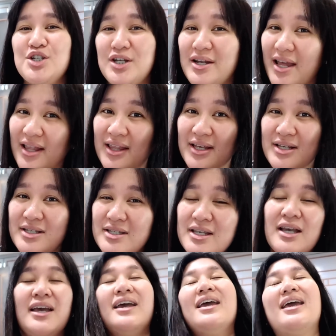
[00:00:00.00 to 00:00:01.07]

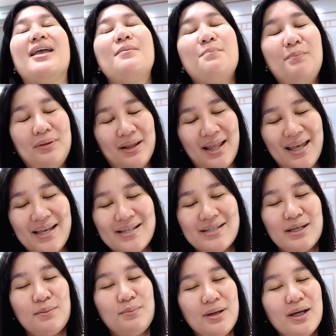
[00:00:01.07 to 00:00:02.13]
genetics, it
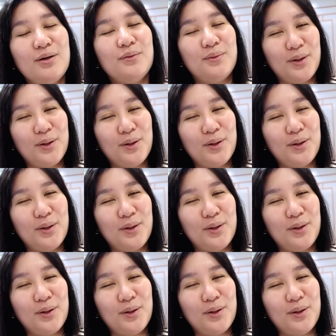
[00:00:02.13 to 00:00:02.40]
plays a big